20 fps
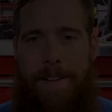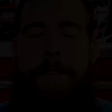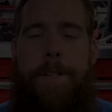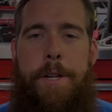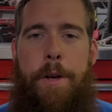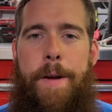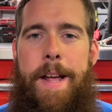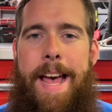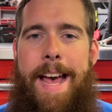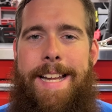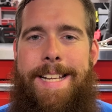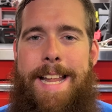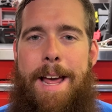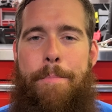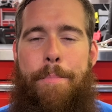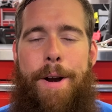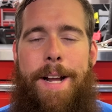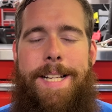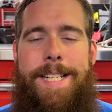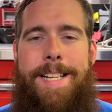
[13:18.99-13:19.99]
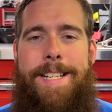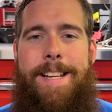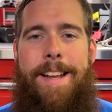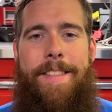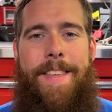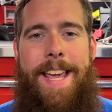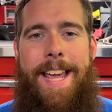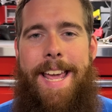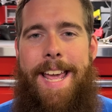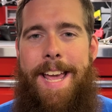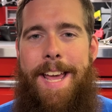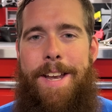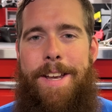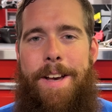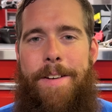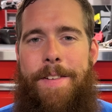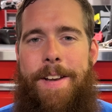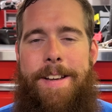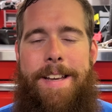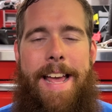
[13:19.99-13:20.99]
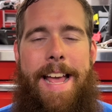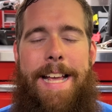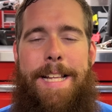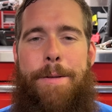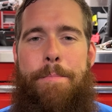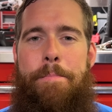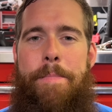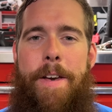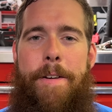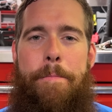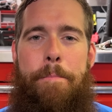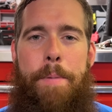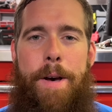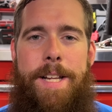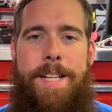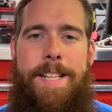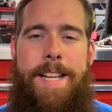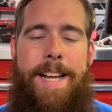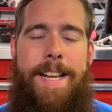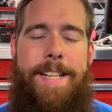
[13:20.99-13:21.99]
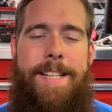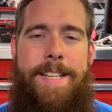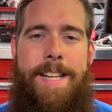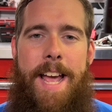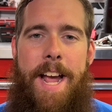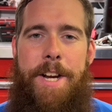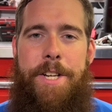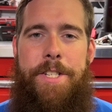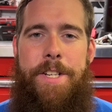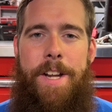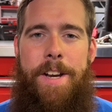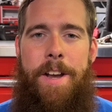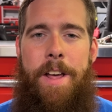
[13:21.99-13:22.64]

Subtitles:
So guys, that brings us to the end of today's myth busting section.